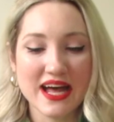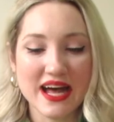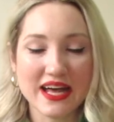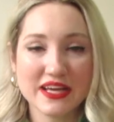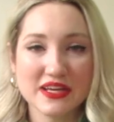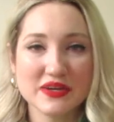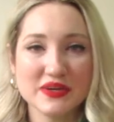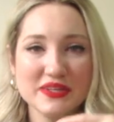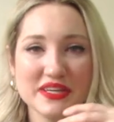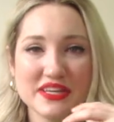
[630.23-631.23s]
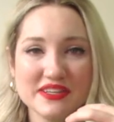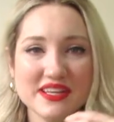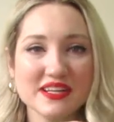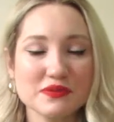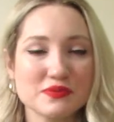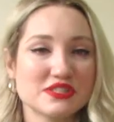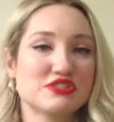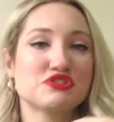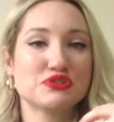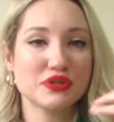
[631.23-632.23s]
I could hear that it was
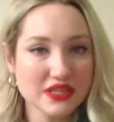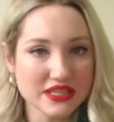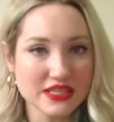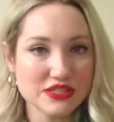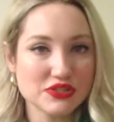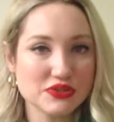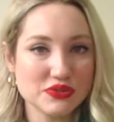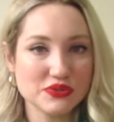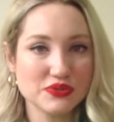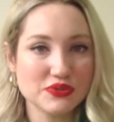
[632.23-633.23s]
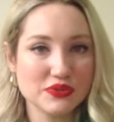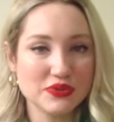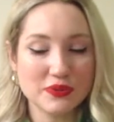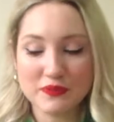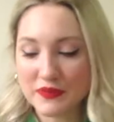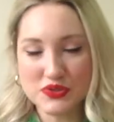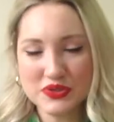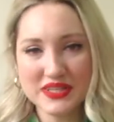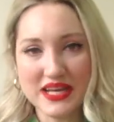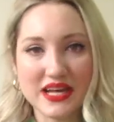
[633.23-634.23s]
struggling to
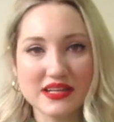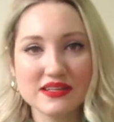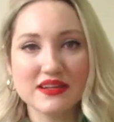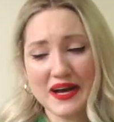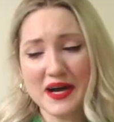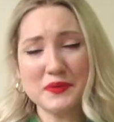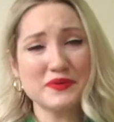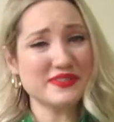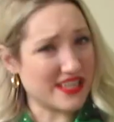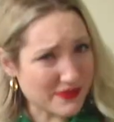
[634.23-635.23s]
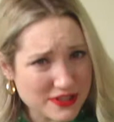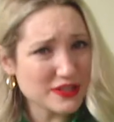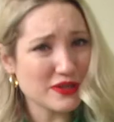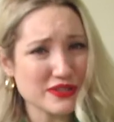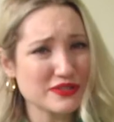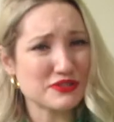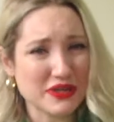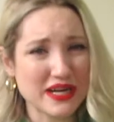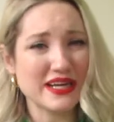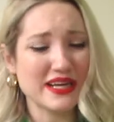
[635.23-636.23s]
do that. I would definitely not
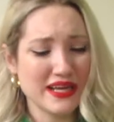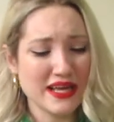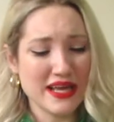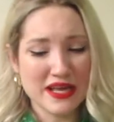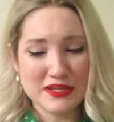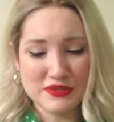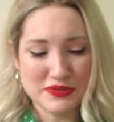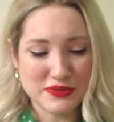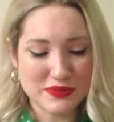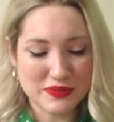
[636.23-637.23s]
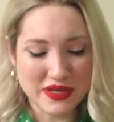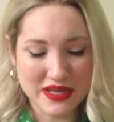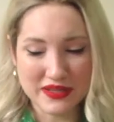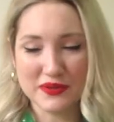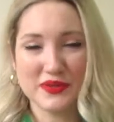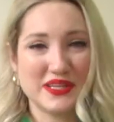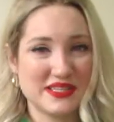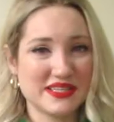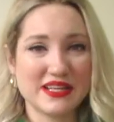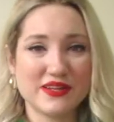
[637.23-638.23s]
try to handle
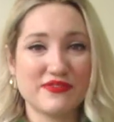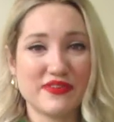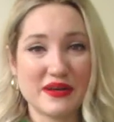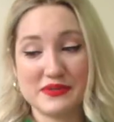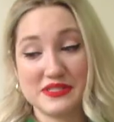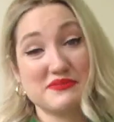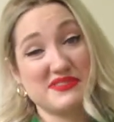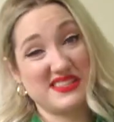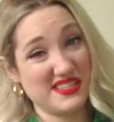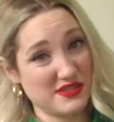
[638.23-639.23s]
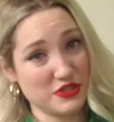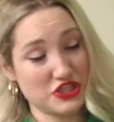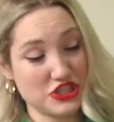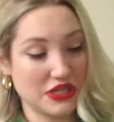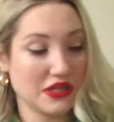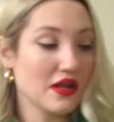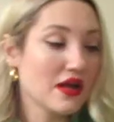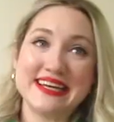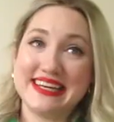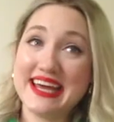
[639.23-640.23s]
this kind of fabrics with this machine.
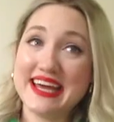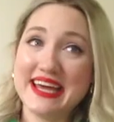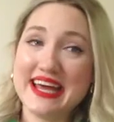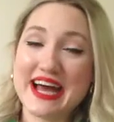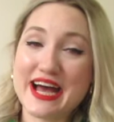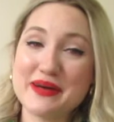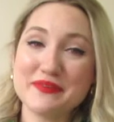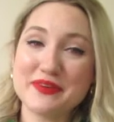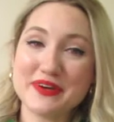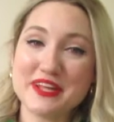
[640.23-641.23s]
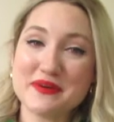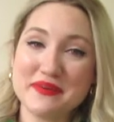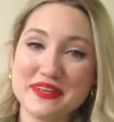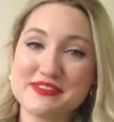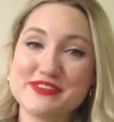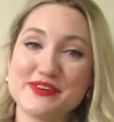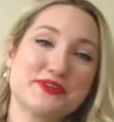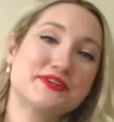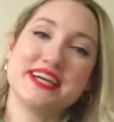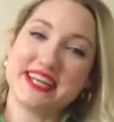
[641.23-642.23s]
Yay, I'm gonna be so
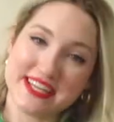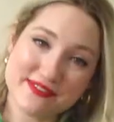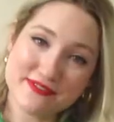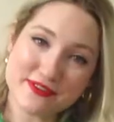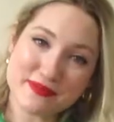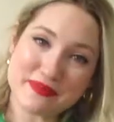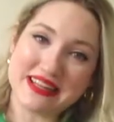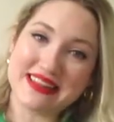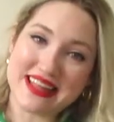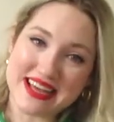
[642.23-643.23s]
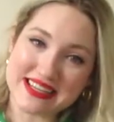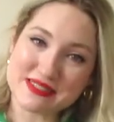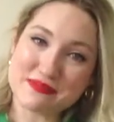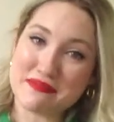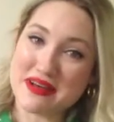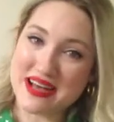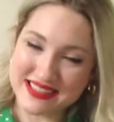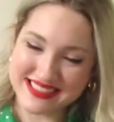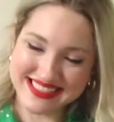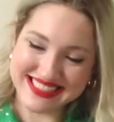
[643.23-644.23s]
creative for my next
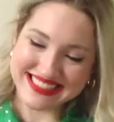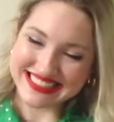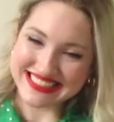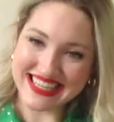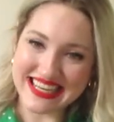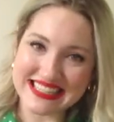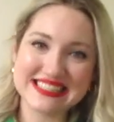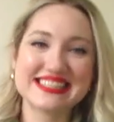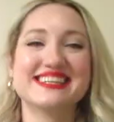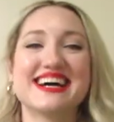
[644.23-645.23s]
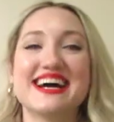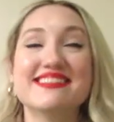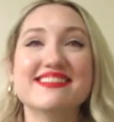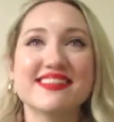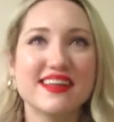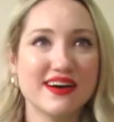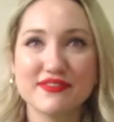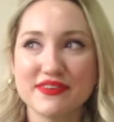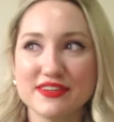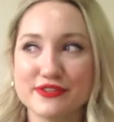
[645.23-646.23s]
masks. Yes, I love
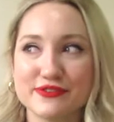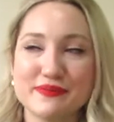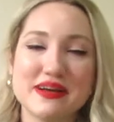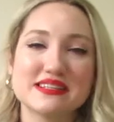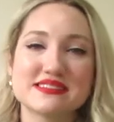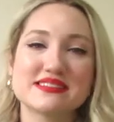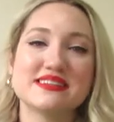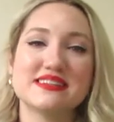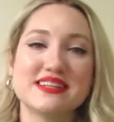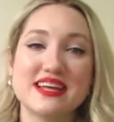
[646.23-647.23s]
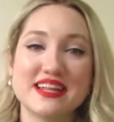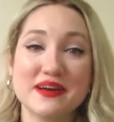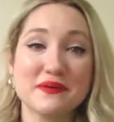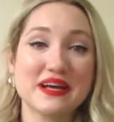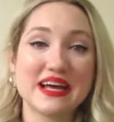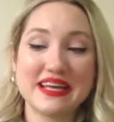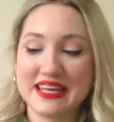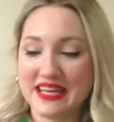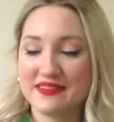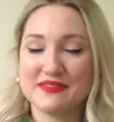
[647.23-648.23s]
colorful masks, and then I
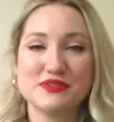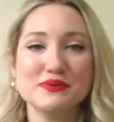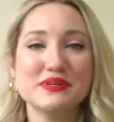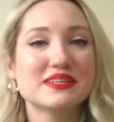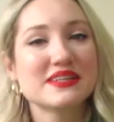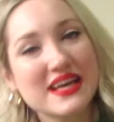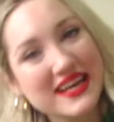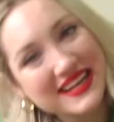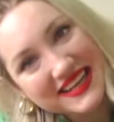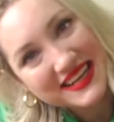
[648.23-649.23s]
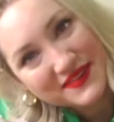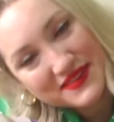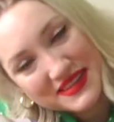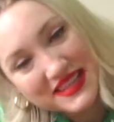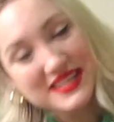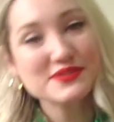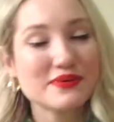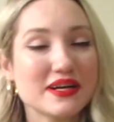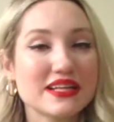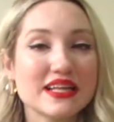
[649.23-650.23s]
can do it with this
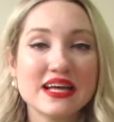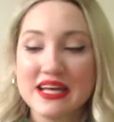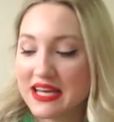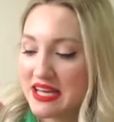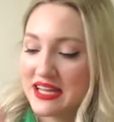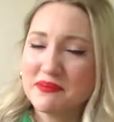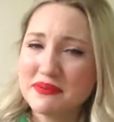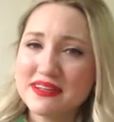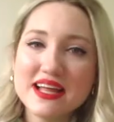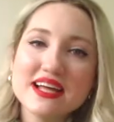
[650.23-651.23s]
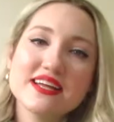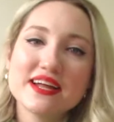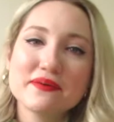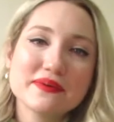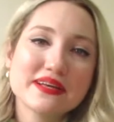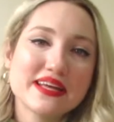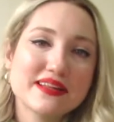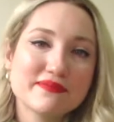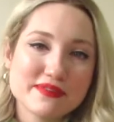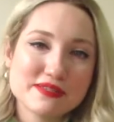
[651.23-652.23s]
one. And I'm glad that I
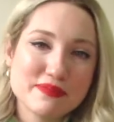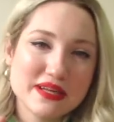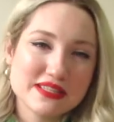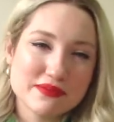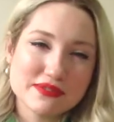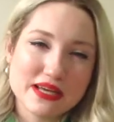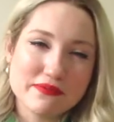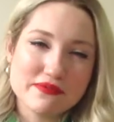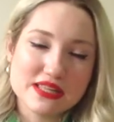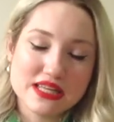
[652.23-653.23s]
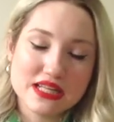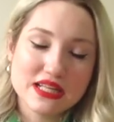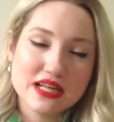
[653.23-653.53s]
can spend some time with it.